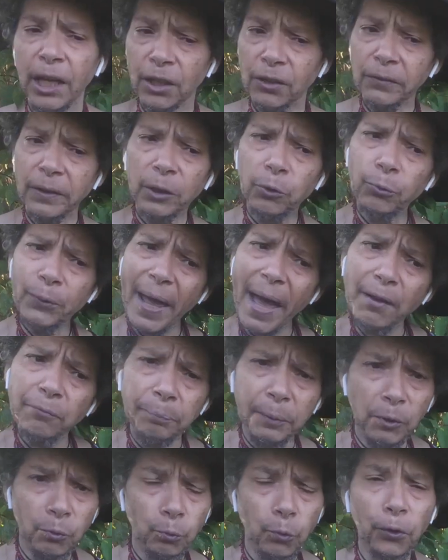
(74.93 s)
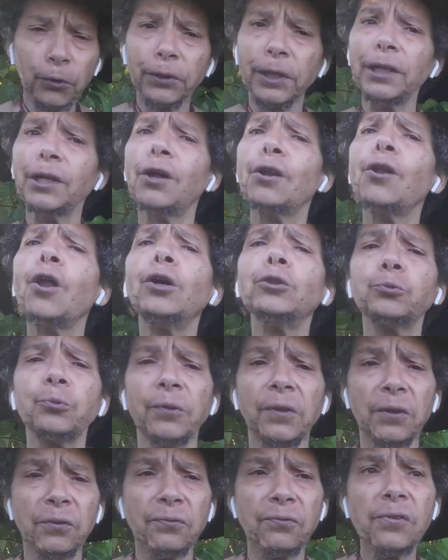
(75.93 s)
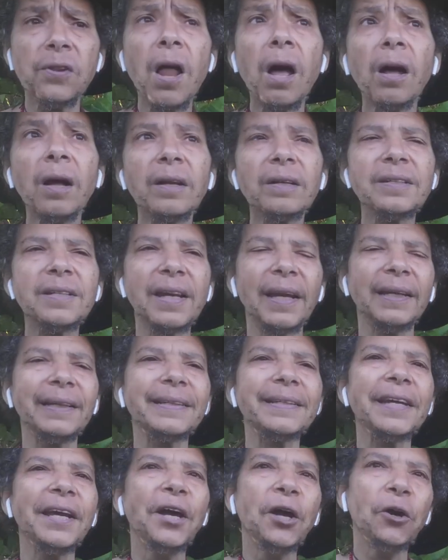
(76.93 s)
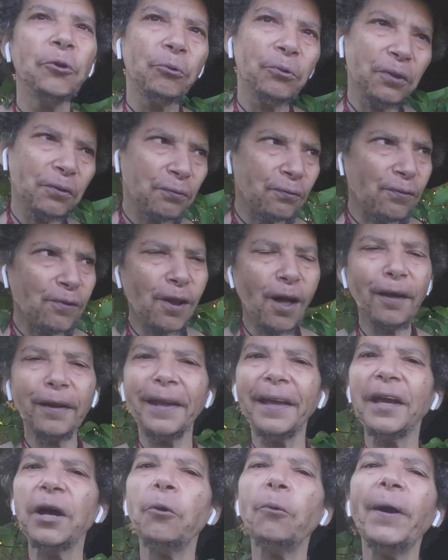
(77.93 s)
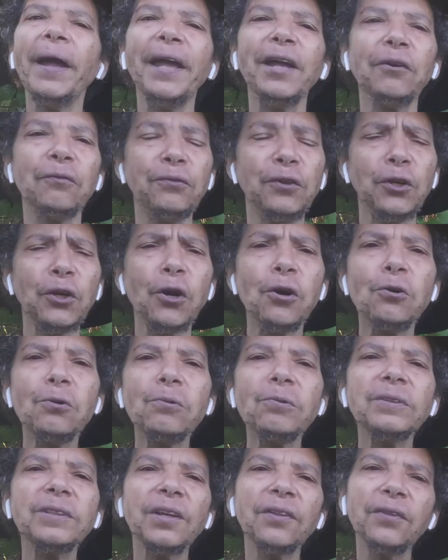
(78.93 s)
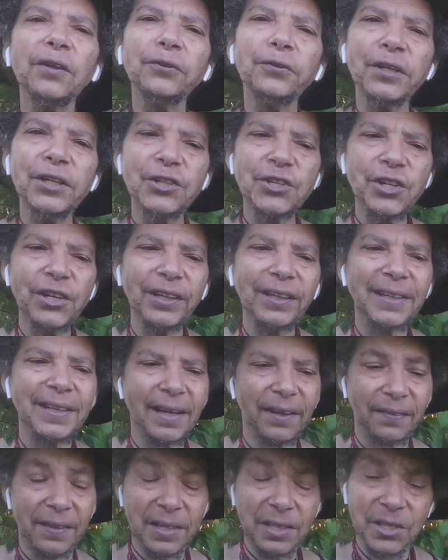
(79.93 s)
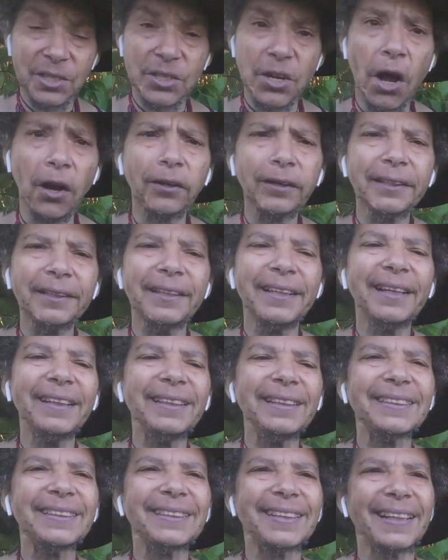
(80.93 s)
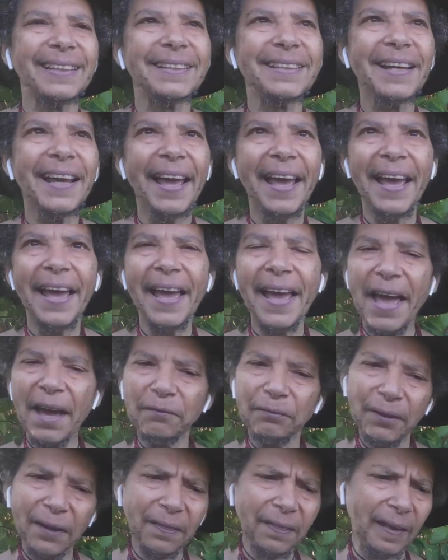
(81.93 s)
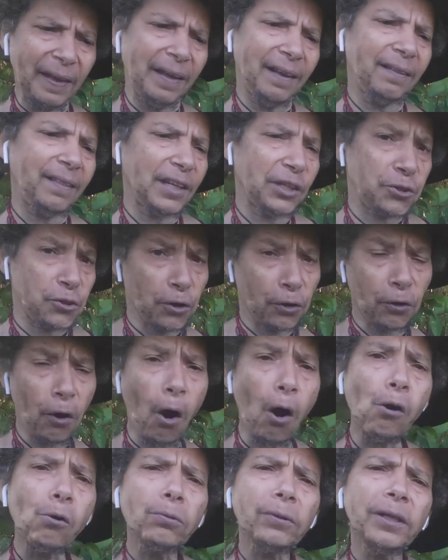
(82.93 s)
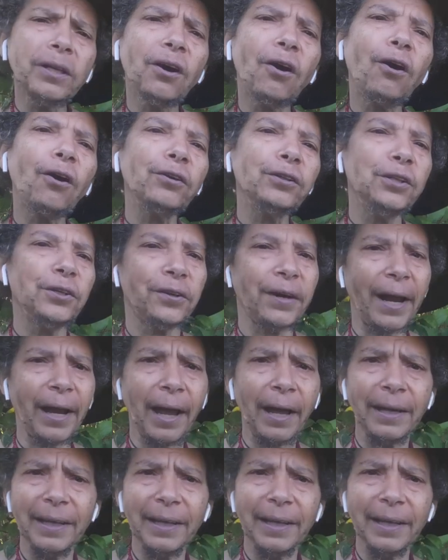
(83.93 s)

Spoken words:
Like we have been working a lot with the flood and with the flooding away of the old and the rigid and the stuckness and everything that you're holding on, your